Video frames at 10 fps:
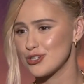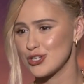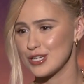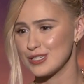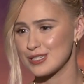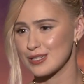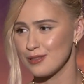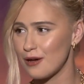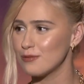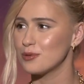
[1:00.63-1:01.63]
she is
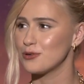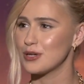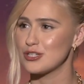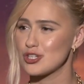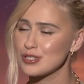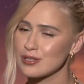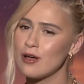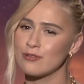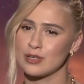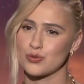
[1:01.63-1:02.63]
lovable, and she's
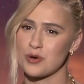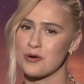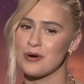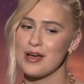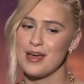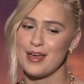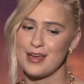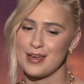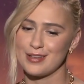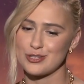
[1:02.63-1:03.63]
loving as well.
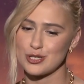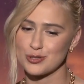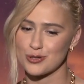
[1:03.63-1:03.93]
And she's